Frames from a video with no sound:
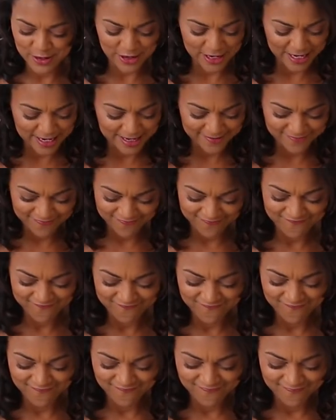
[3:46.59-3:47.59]
cooking.
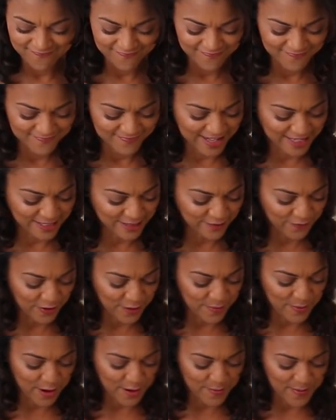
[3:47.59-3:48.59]
That's the
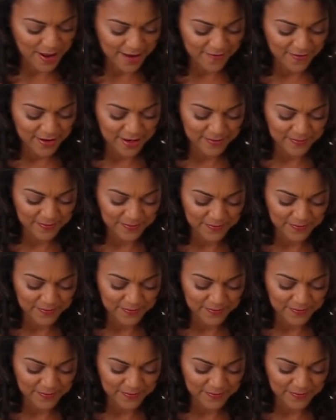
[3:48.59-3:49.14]
fun part about it.